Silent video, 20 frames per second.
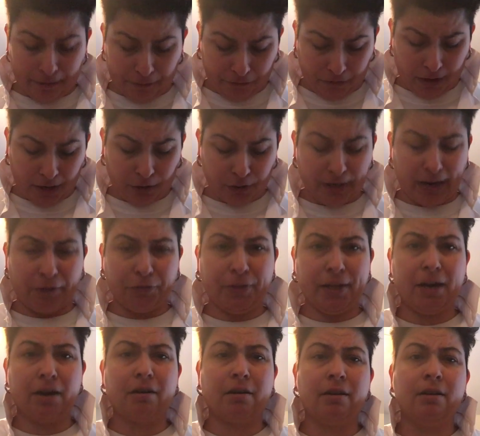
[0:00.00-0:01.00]
lot of videos
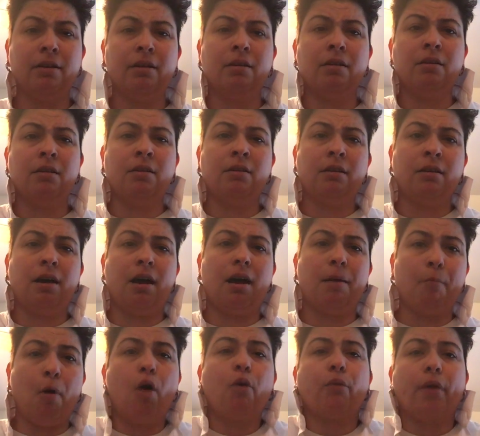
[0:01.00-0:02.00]
out there
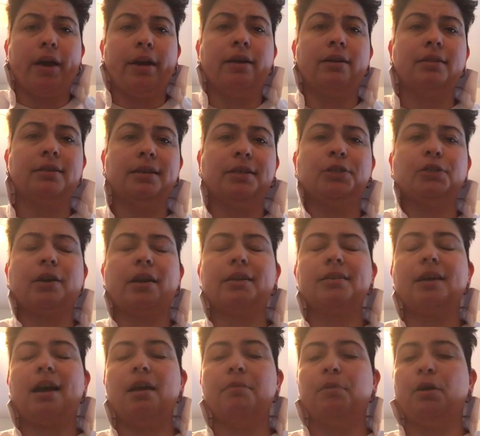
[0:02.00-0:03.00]
already to teach you how
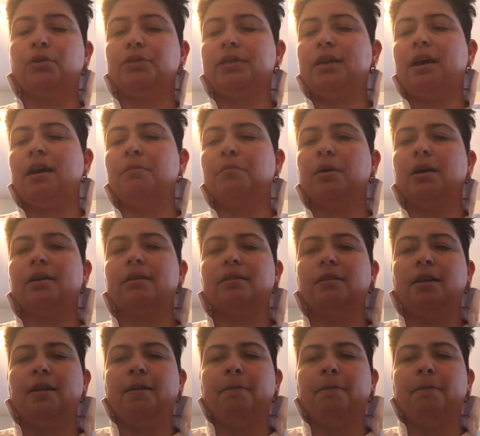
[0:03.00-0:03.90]
to tie a bow tie, but